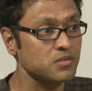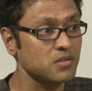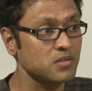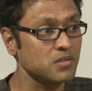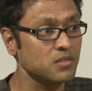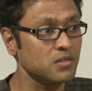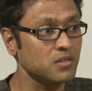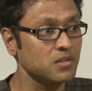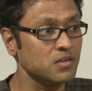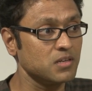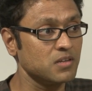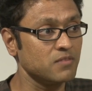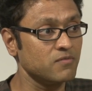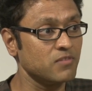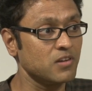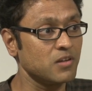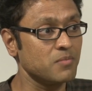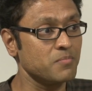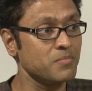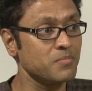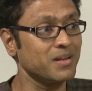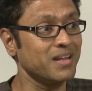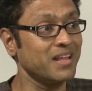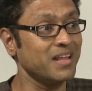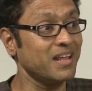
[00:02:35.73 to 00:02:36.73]
in the
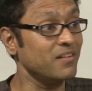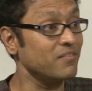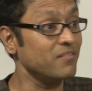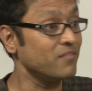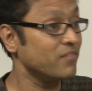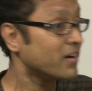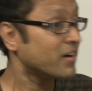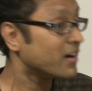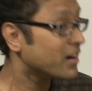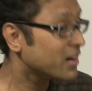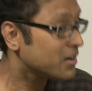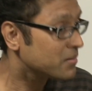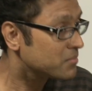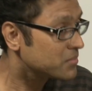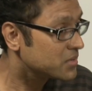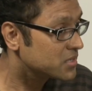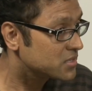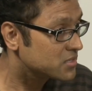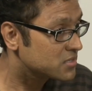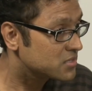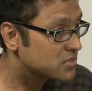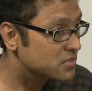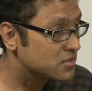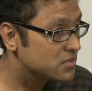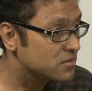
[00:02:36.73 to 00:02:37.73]
development
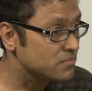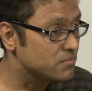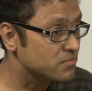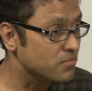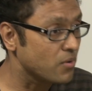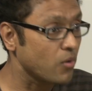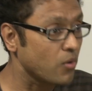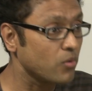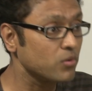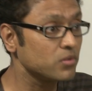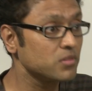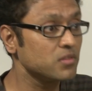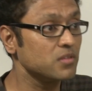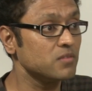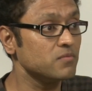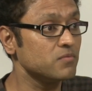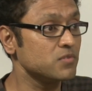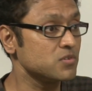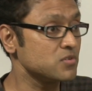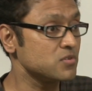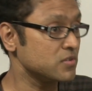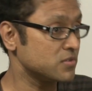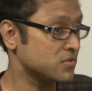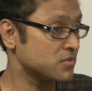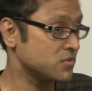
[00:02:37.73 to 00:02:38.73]
environment, both in
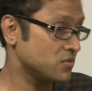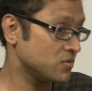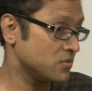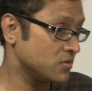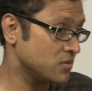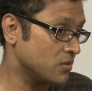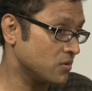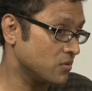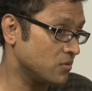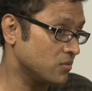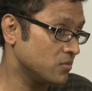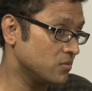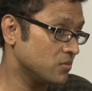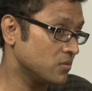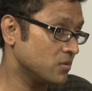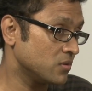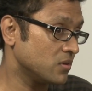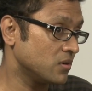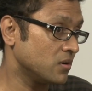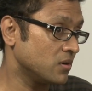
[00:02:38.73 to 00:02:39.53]
Visual Studio,